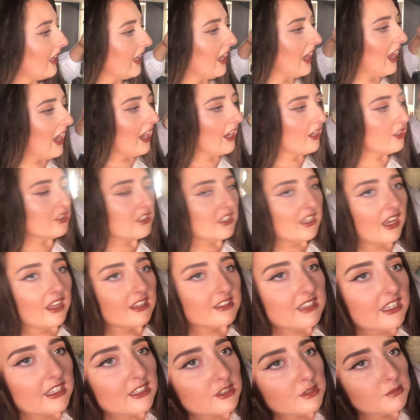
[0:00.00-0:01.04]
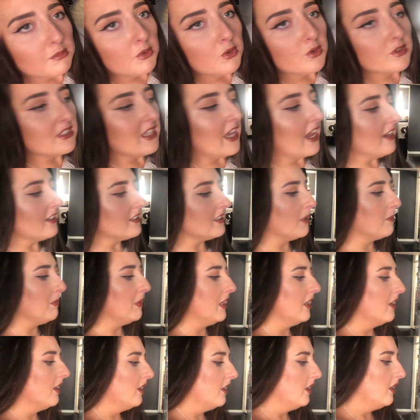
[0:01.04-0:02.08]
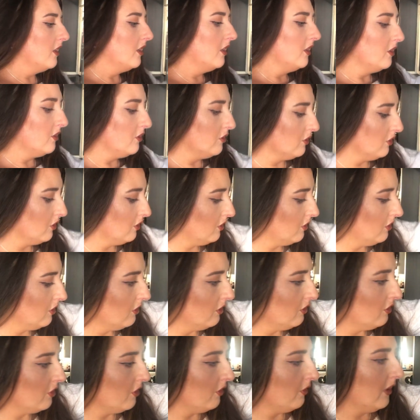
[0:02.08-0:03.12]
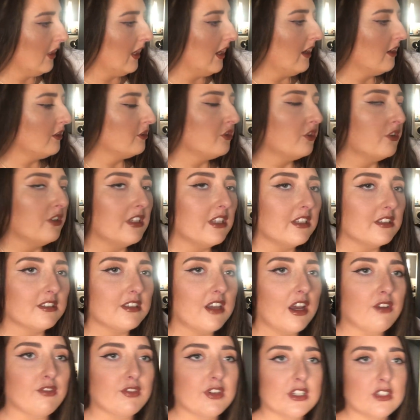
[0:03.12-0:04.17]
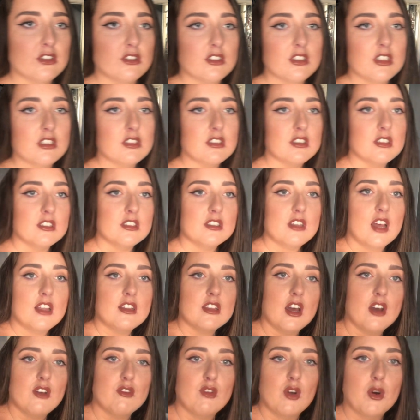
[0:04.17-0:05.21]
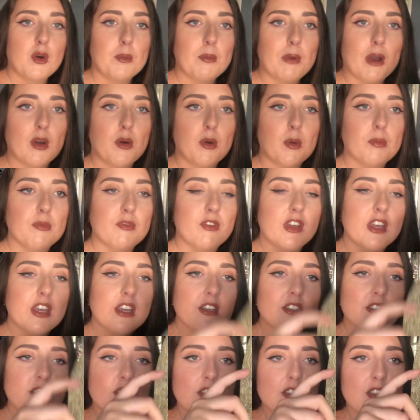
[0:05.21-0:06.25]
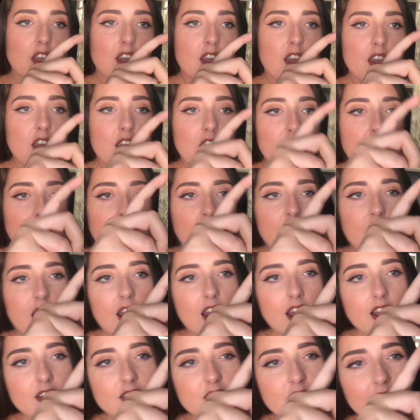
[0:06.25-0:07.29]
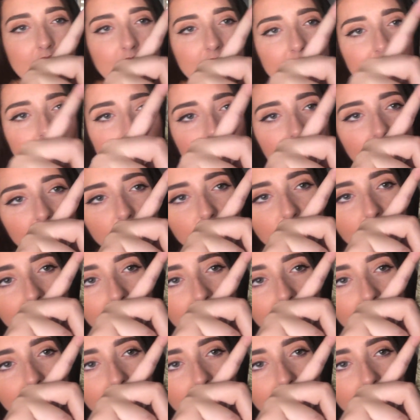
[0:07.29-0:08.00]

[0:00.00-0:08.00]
Like it actually has like small text. Let me just show you. I'll show you this side first because this is the side that I roll back up first. It has like the little